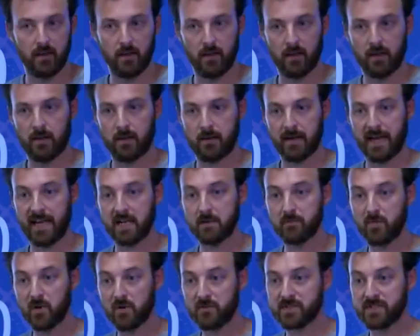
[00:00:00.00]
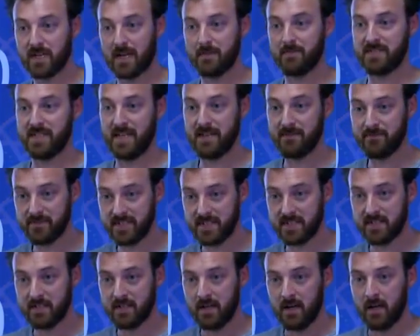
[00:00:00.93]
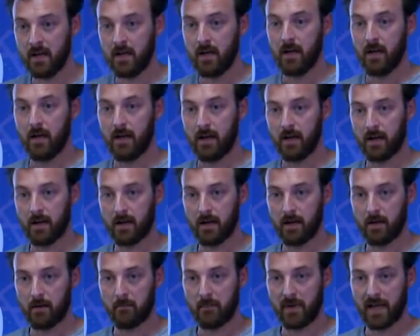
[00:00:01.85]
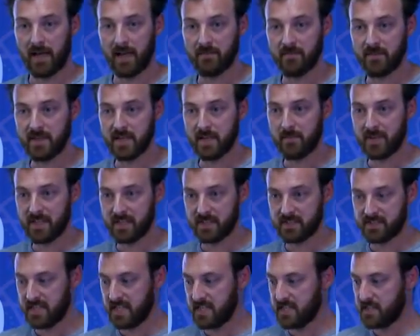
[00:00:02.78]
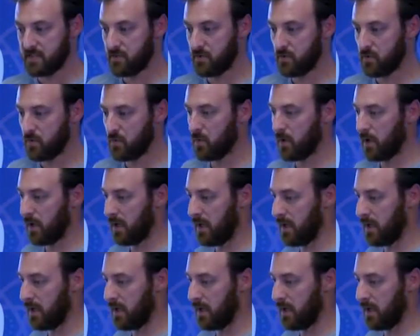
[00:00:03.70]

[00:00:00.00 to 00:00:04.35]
getting both type safety and the ability to